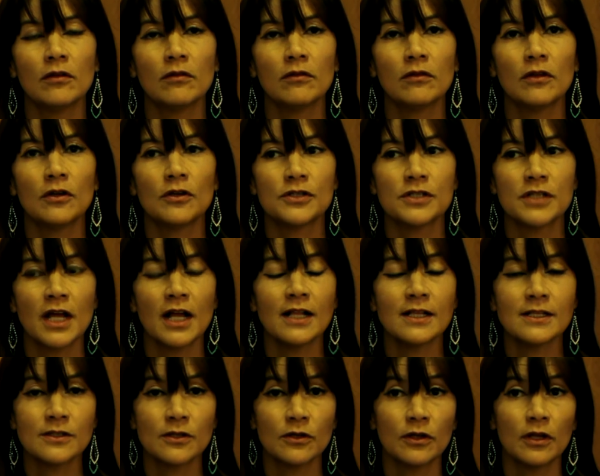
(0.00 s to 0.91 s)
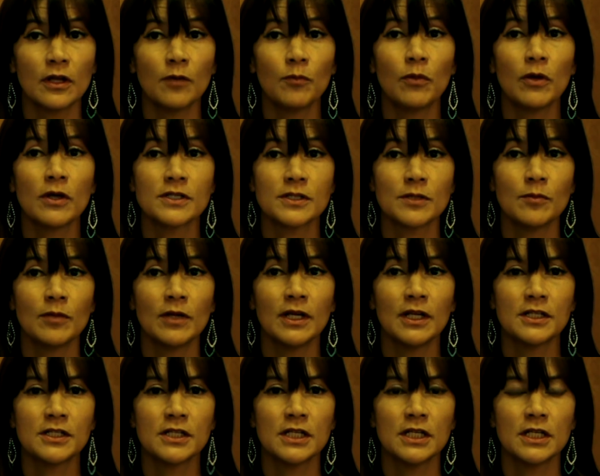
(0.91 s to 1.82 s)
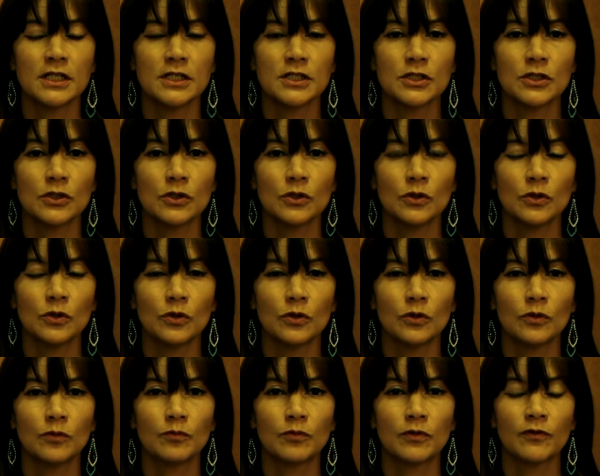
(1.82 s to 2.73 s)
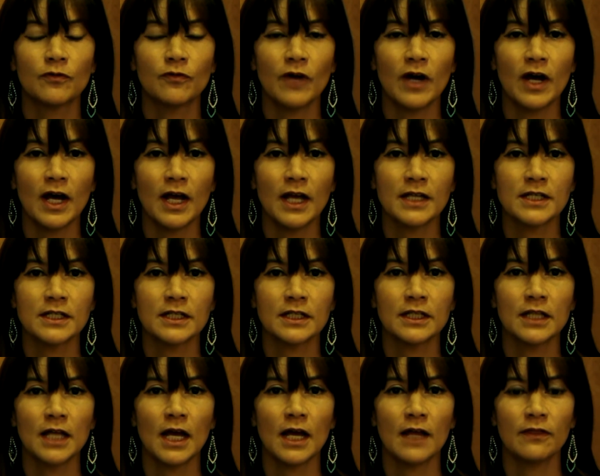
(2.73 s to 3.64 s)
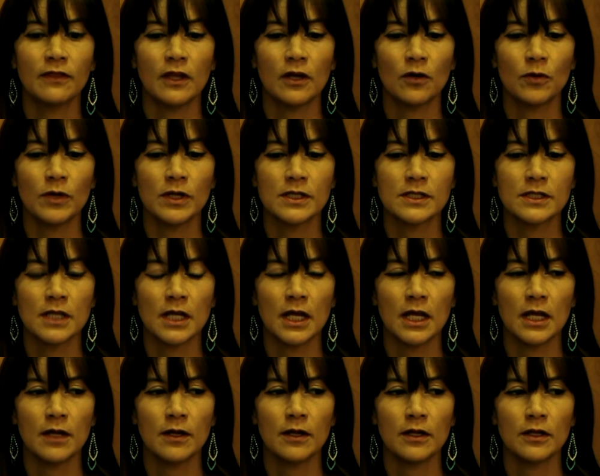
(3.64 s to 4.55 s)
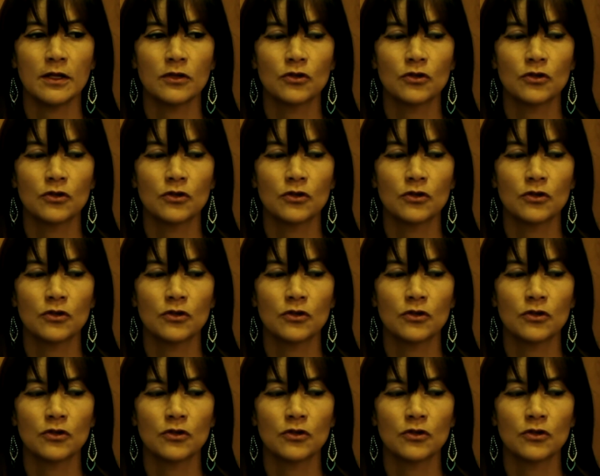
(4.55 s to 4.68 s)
There's also the possibility to provide that there is a